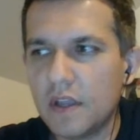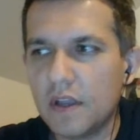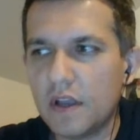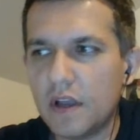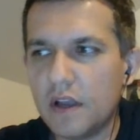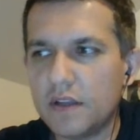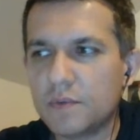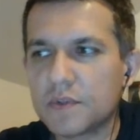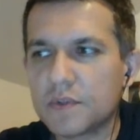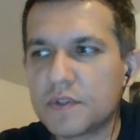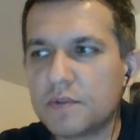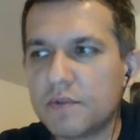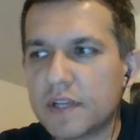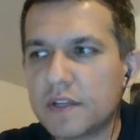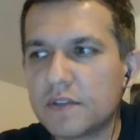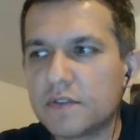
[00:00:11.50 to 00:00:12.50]
It was a
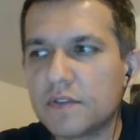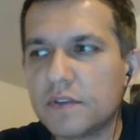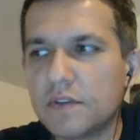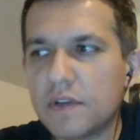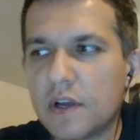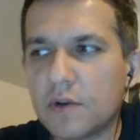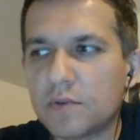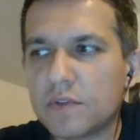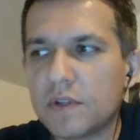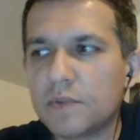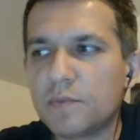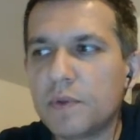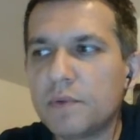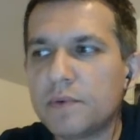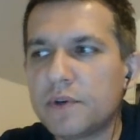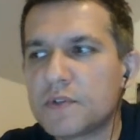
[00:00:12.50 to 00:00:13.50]
record turnout, and
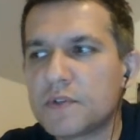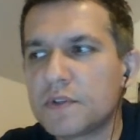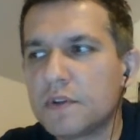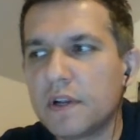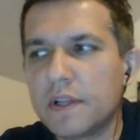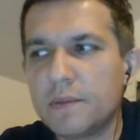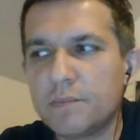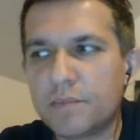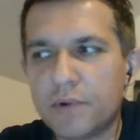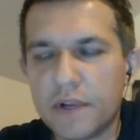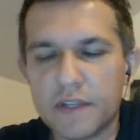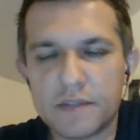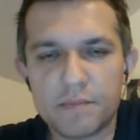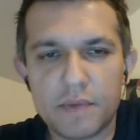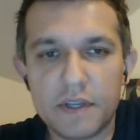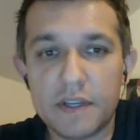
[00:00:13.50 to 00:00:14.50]
we were certainly
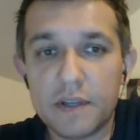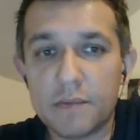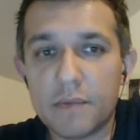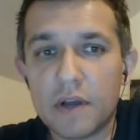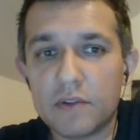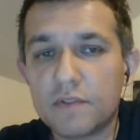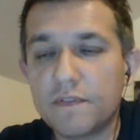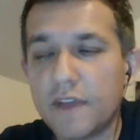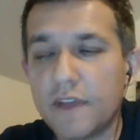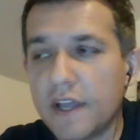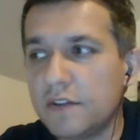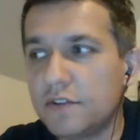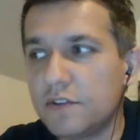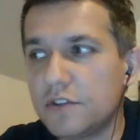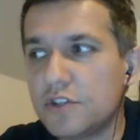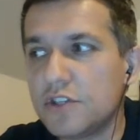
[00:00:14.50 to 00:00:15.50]
impressed by the amount of
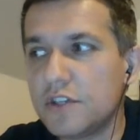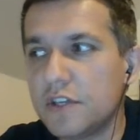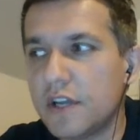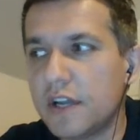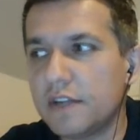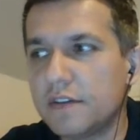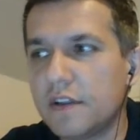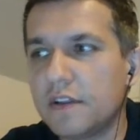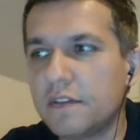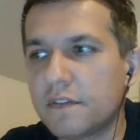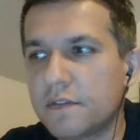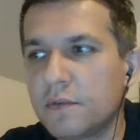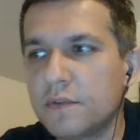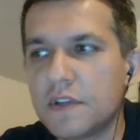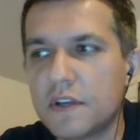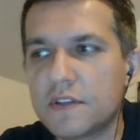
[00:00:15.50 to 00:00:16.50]
energy and
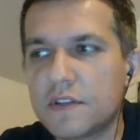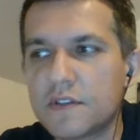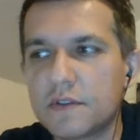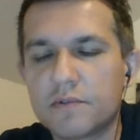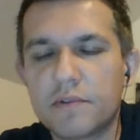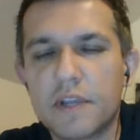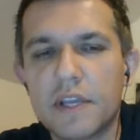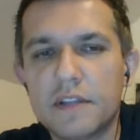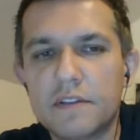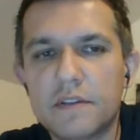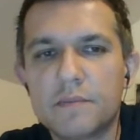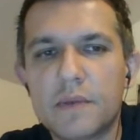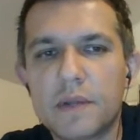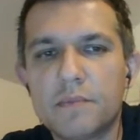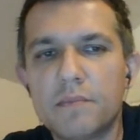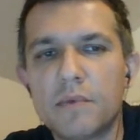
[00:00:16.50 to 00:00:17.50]
enthusiasm created
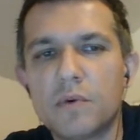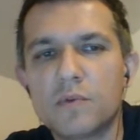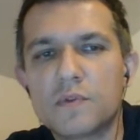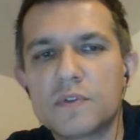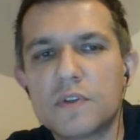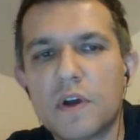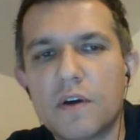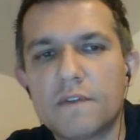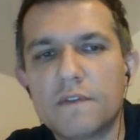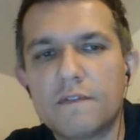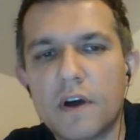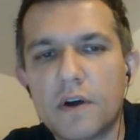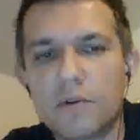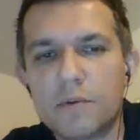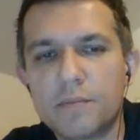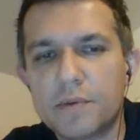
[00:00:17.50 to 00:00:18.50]
by most of
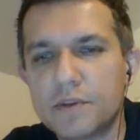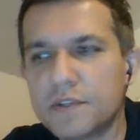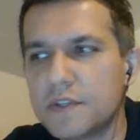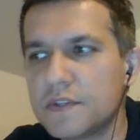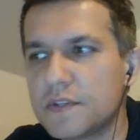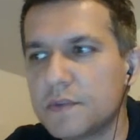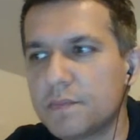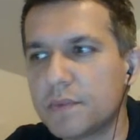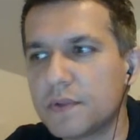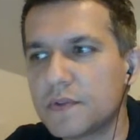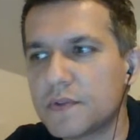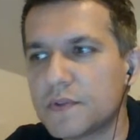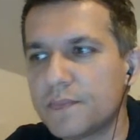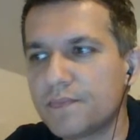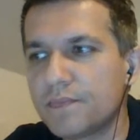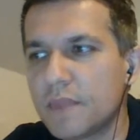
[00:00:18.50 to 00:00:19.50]
our
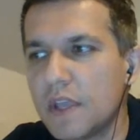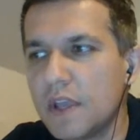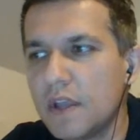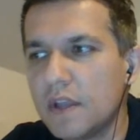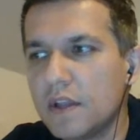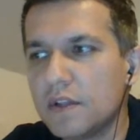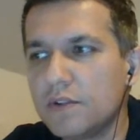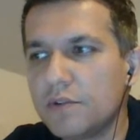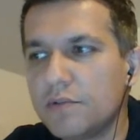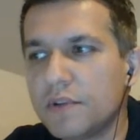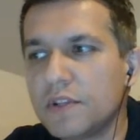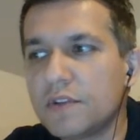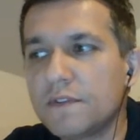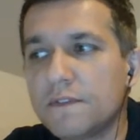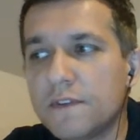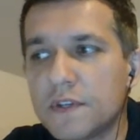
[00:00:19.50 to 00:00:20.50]
participants. During
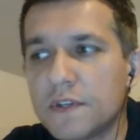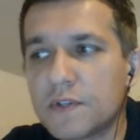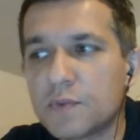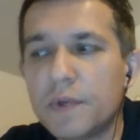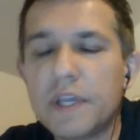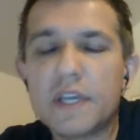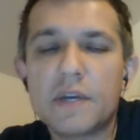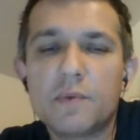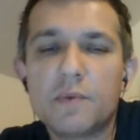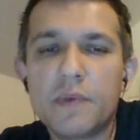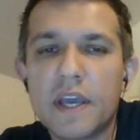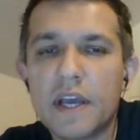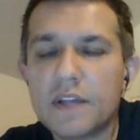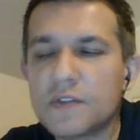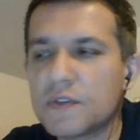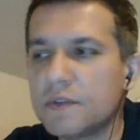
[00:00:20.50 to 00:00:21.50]
the first week, we
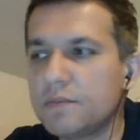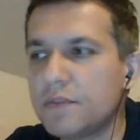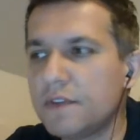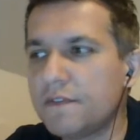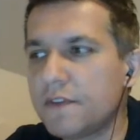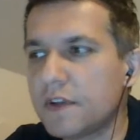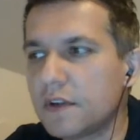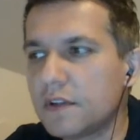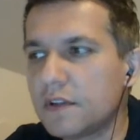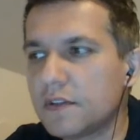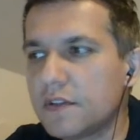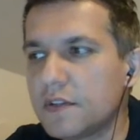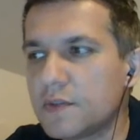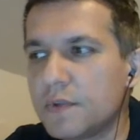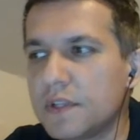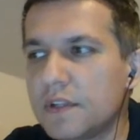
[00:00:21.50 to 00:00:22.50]
had some
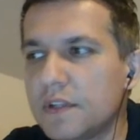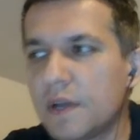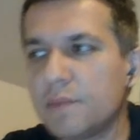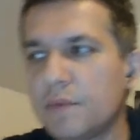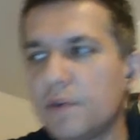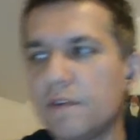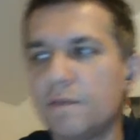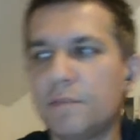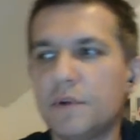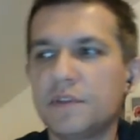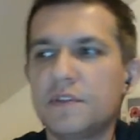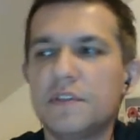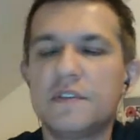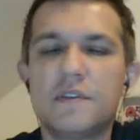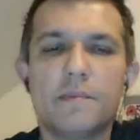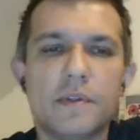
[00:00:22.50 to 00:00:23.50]
difficulties with the number of
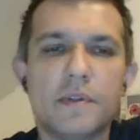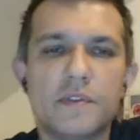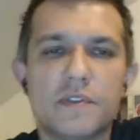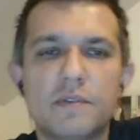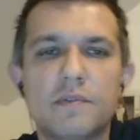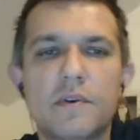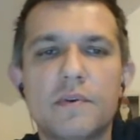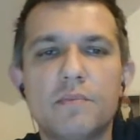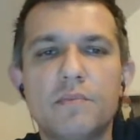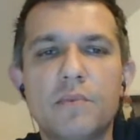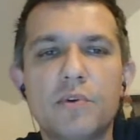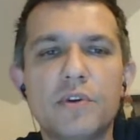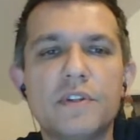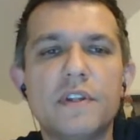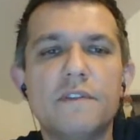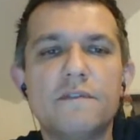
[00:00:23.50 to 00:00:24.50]
participants. There were
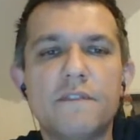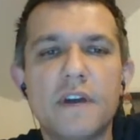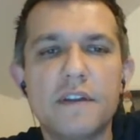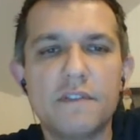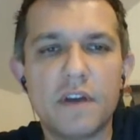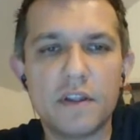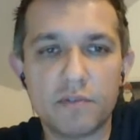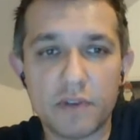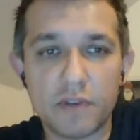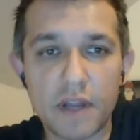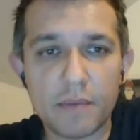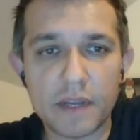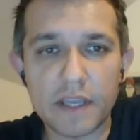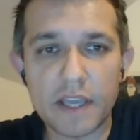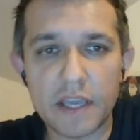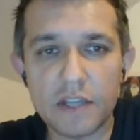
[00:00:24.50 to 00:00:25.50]
more than 500
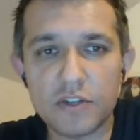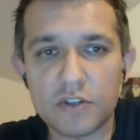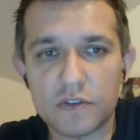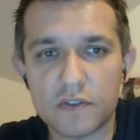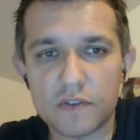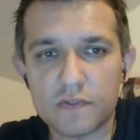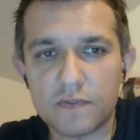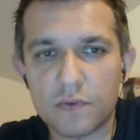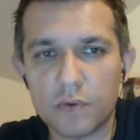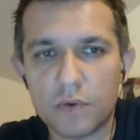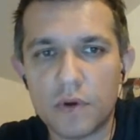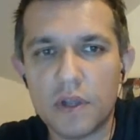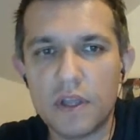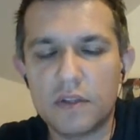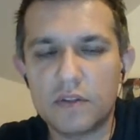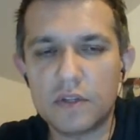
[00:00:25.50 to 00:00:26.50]
applications for
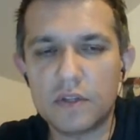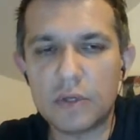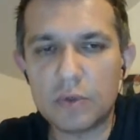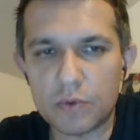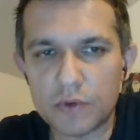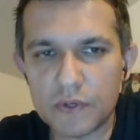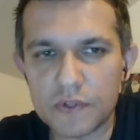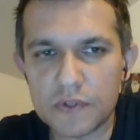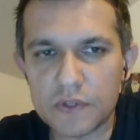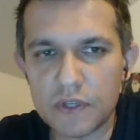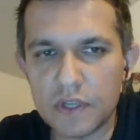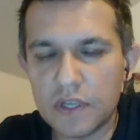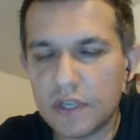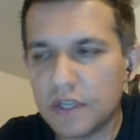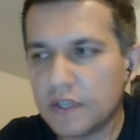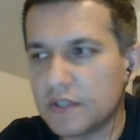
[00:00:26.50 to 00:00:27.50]
the course,
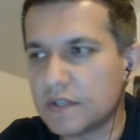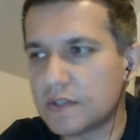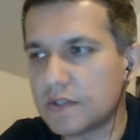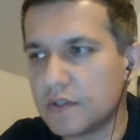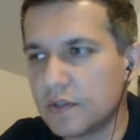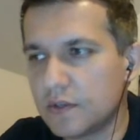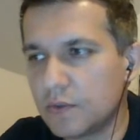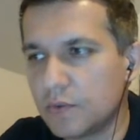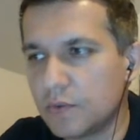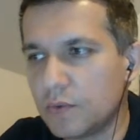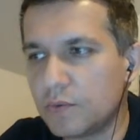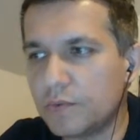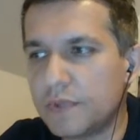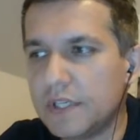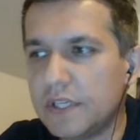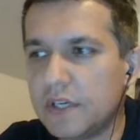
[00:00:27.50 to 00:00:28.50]
so
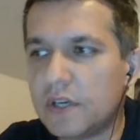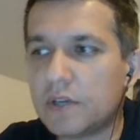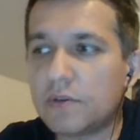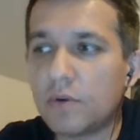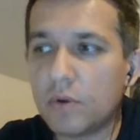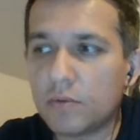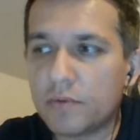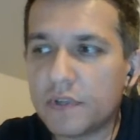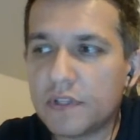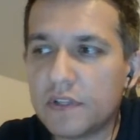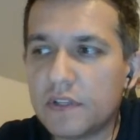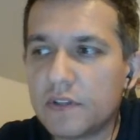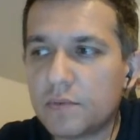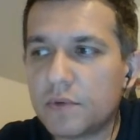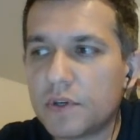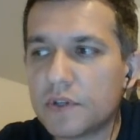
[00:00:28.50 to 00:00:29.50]
we are already in
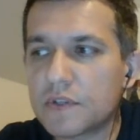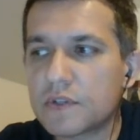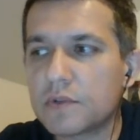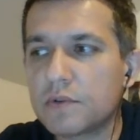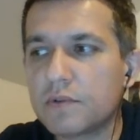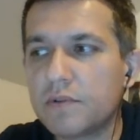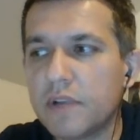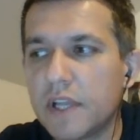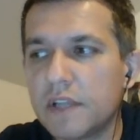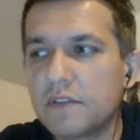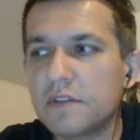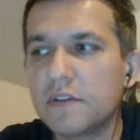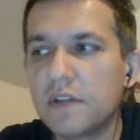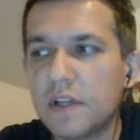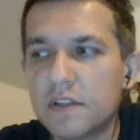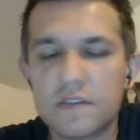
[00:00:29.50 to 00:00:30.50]
the works to create
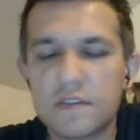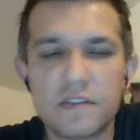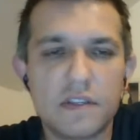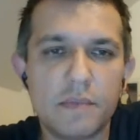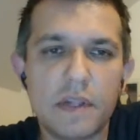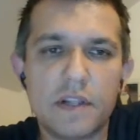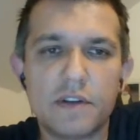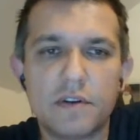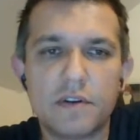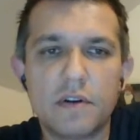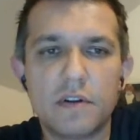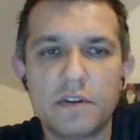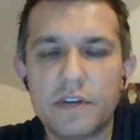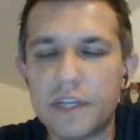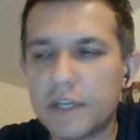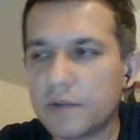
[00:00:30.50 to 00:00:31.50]
another similar
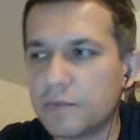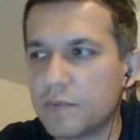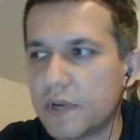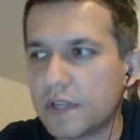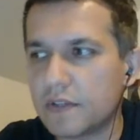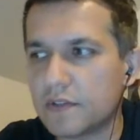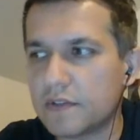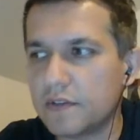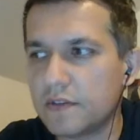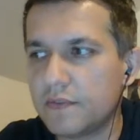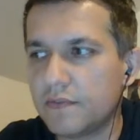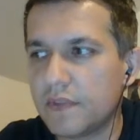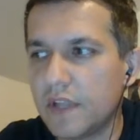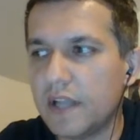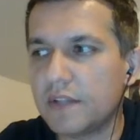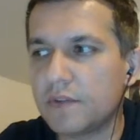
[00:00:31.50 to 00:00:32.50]
learning event.
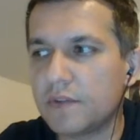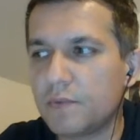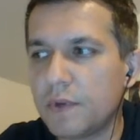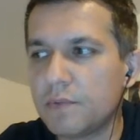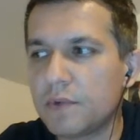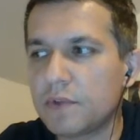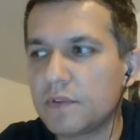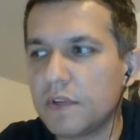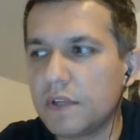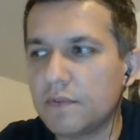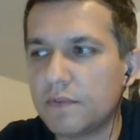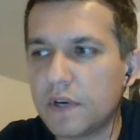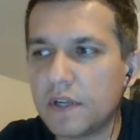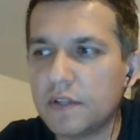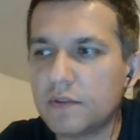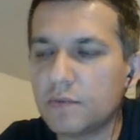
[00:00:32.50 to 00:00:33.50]
And we want to
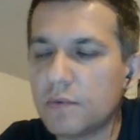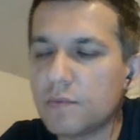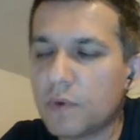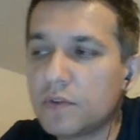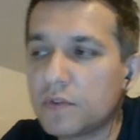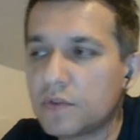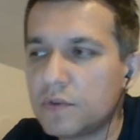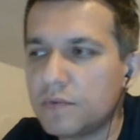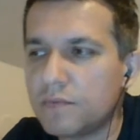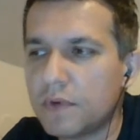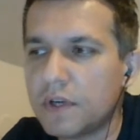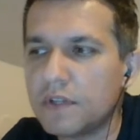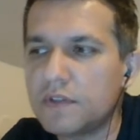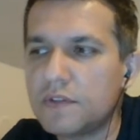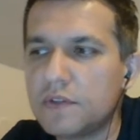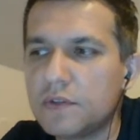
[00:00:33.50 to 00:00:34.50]

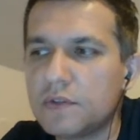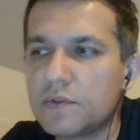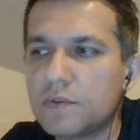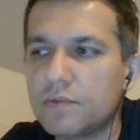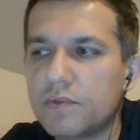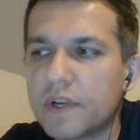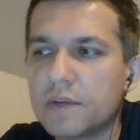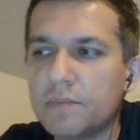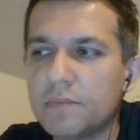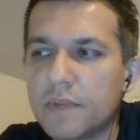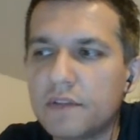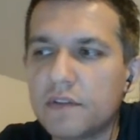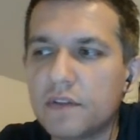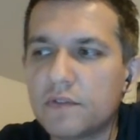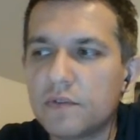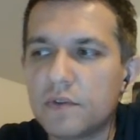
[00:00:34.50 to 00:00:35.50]
invite you to
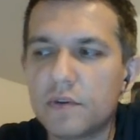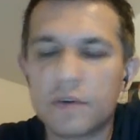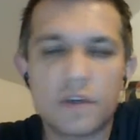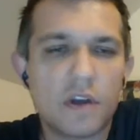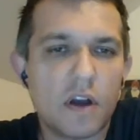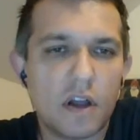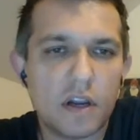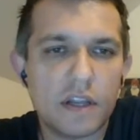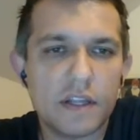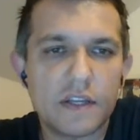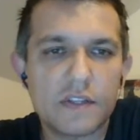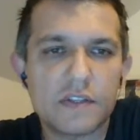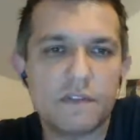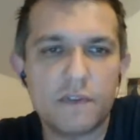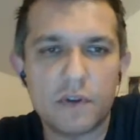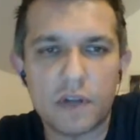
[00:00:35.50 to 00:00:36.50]
recommend it to your
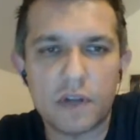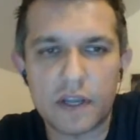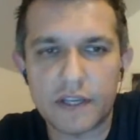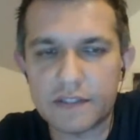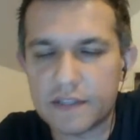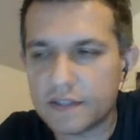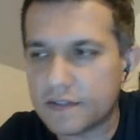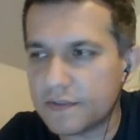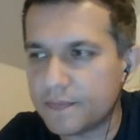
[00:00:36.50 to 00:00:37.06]
colleagues if you liked it.